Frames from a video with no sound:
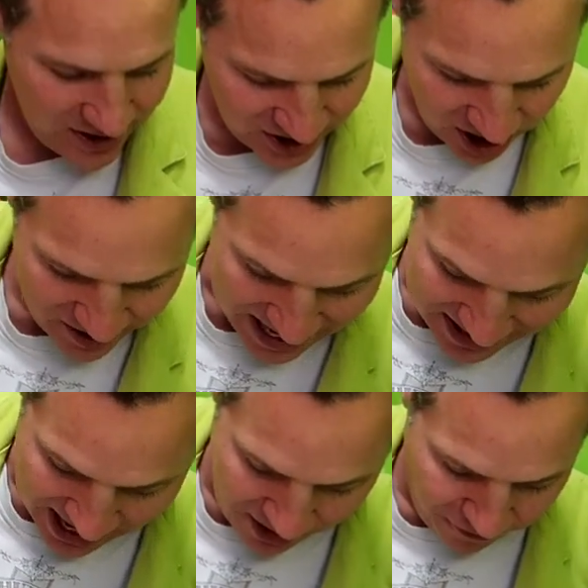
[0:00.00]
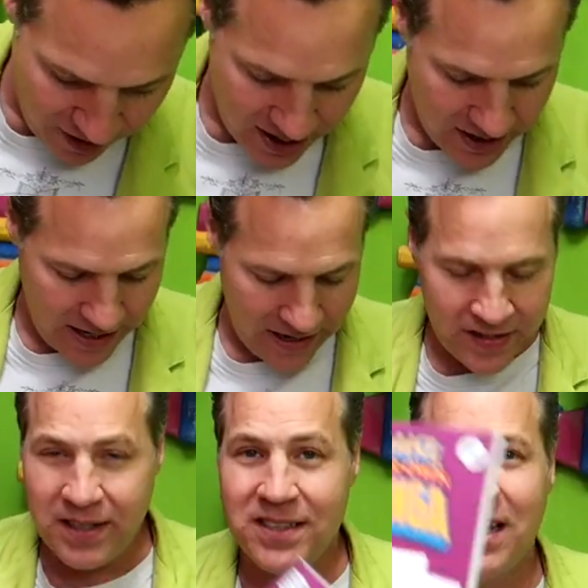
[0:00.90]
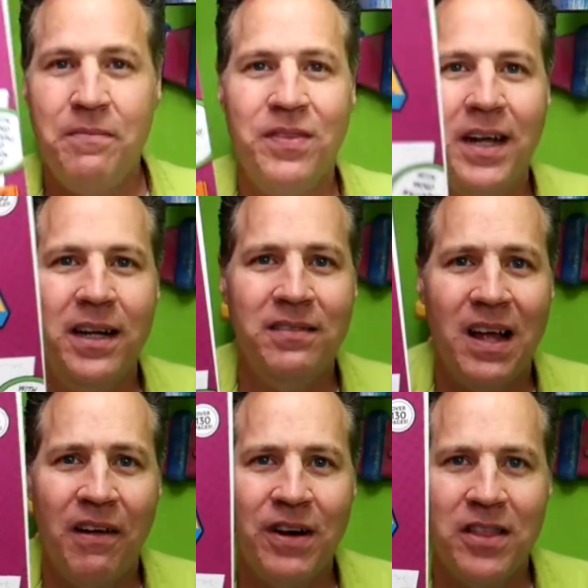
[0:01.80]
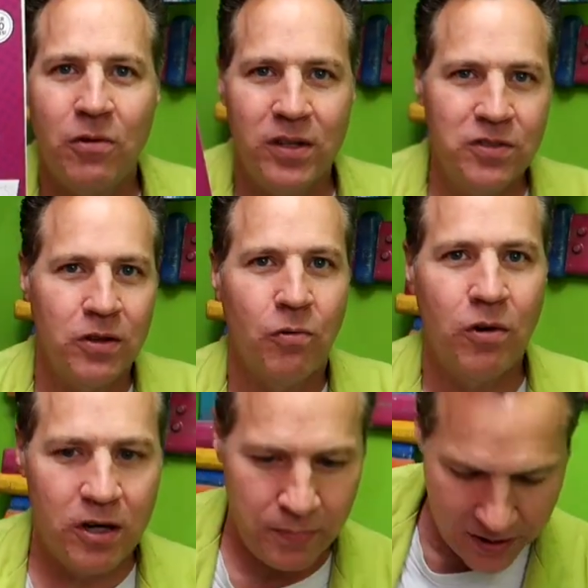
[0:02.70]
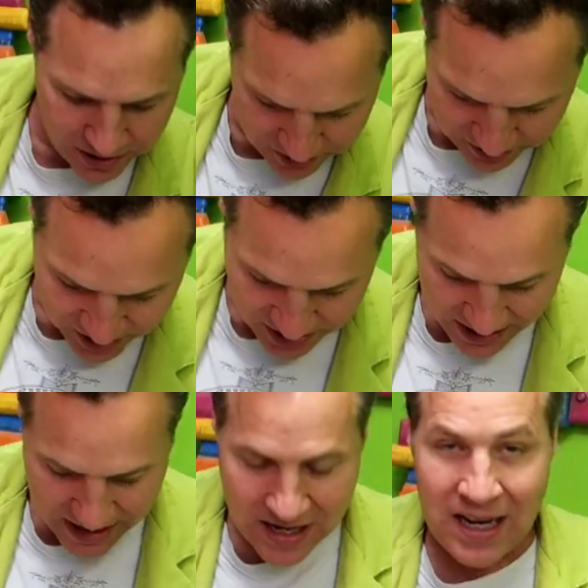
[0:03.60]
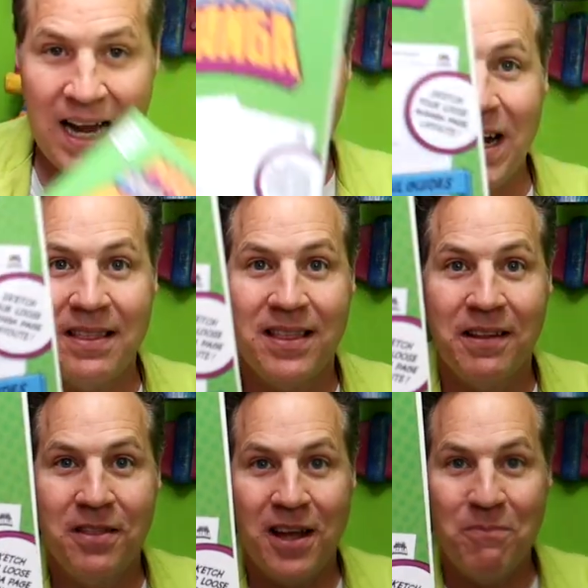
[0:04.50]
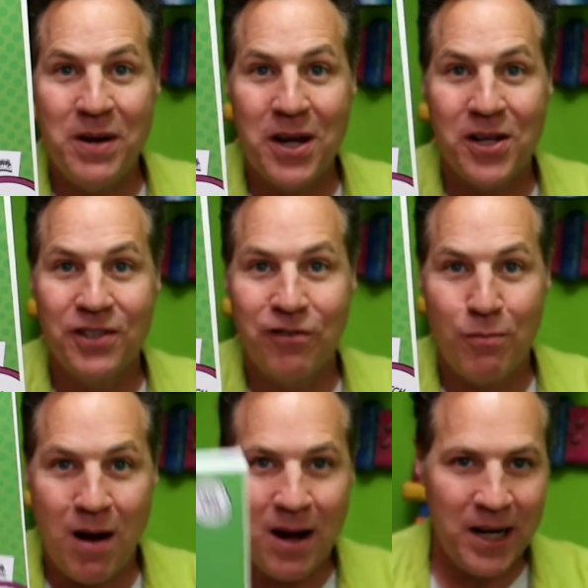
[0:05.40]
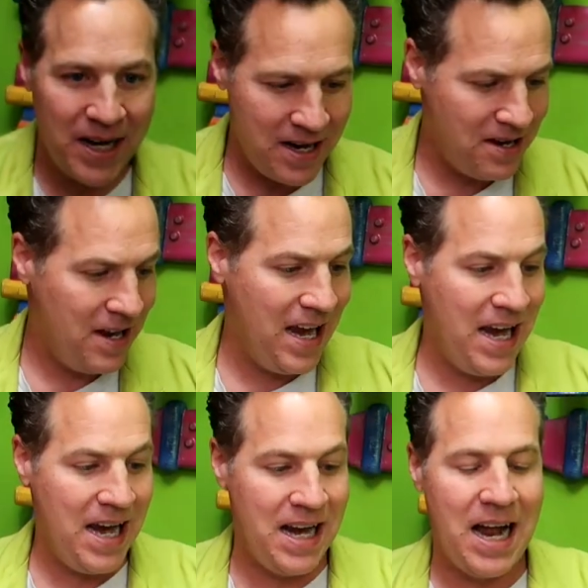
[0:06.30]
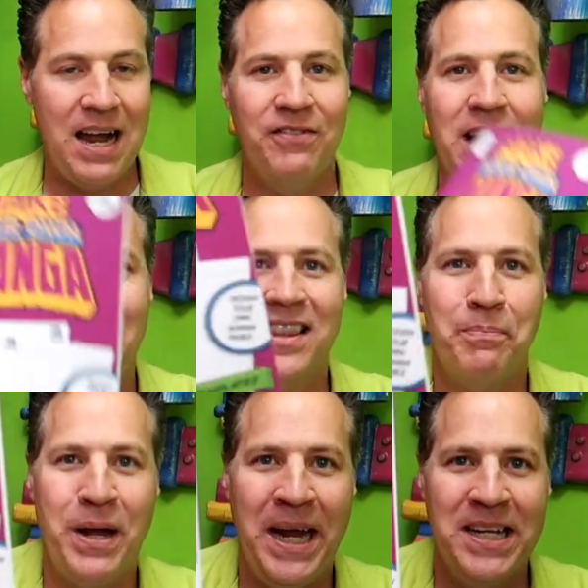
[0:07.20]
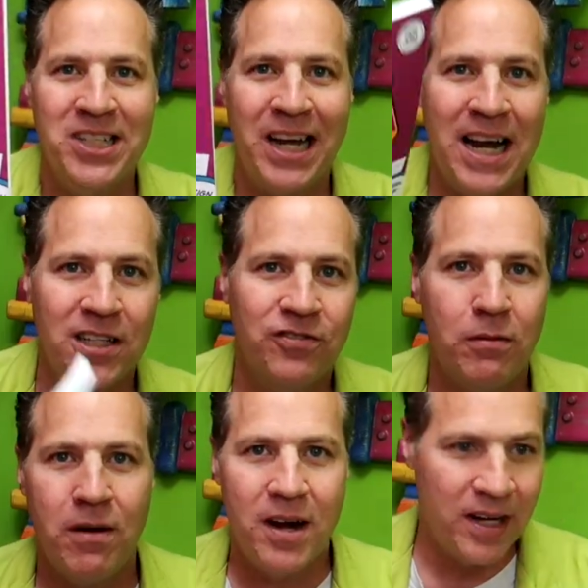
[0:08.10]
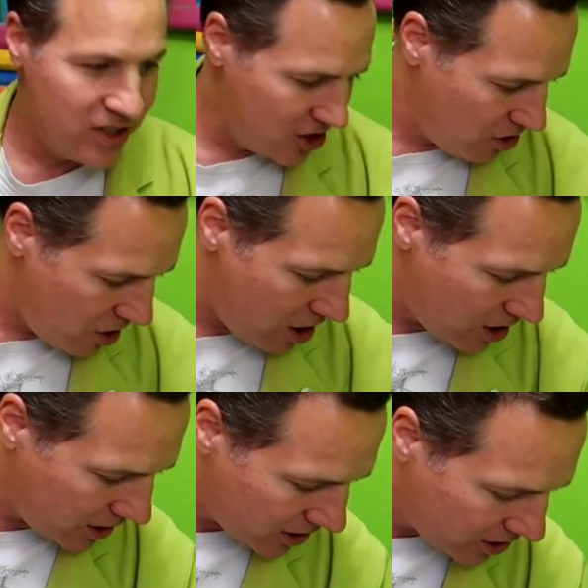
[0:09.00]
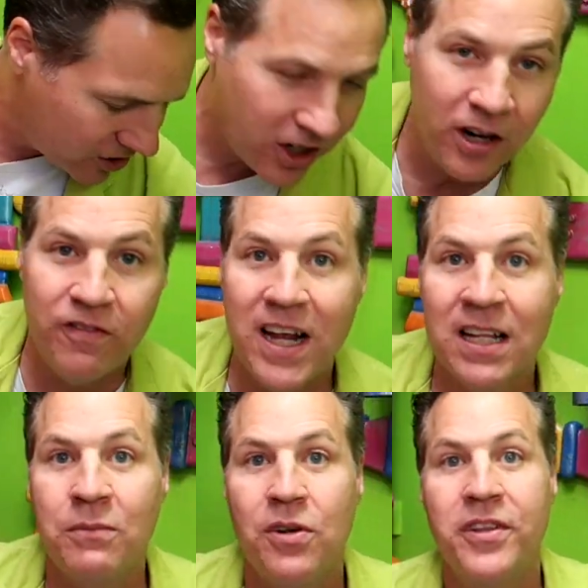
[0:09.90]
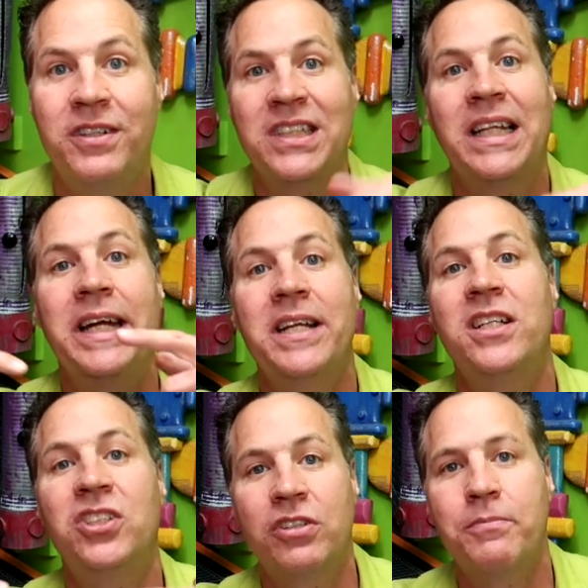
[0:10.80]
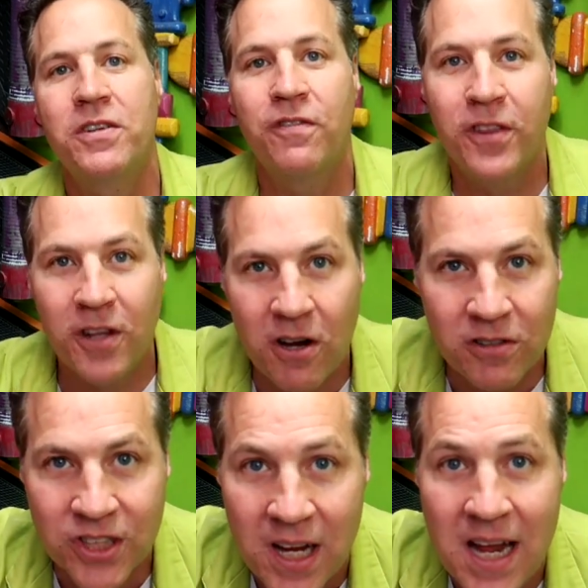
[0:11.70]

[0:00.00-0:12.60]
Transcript: So that's kind of fun. And then the same thing, I've got the ones with the word balloons, I've got the thumbnails for manga, and I've got the page layouts for manga. So all of those are available. There's a link in the description for those.